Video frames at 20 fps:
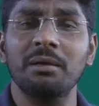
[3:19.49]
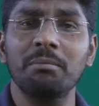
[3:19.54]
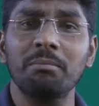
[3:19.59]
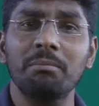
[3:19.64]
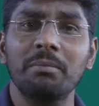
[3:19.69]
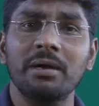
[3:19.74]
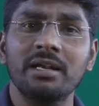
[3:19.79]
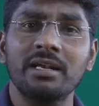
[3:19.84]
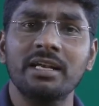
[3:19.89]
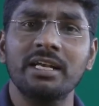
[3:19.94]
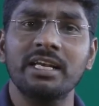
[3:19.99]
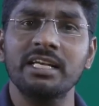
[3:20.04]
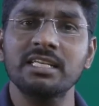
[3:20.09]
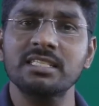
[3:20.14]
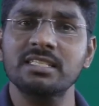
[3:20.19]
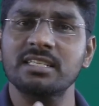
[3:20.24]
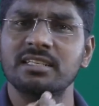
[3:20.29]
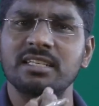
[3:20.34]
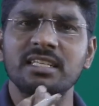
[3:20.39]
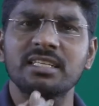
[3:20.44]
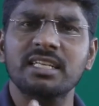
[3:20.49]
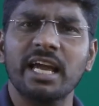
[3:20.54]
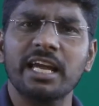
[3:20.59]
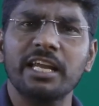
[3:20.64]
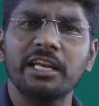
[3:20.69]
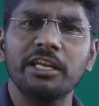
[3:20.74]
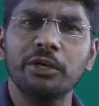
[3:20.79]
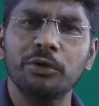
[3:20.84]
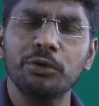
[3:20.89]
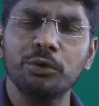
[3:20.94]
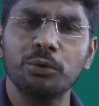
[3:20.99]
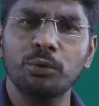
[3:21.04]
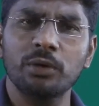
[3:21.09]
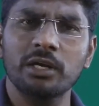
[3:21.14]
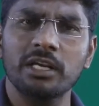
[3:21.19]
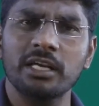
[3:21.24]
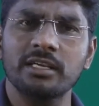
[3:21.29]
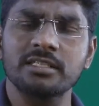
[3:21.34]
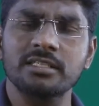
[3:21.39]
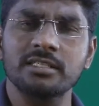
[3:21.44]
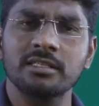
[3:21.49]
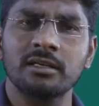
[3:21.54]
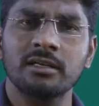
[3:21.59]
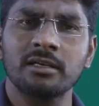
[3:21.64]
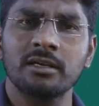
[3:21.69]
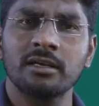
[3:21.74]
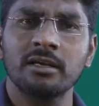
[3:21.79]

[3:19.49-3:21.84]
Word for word: embedded inside the tiny nucleus?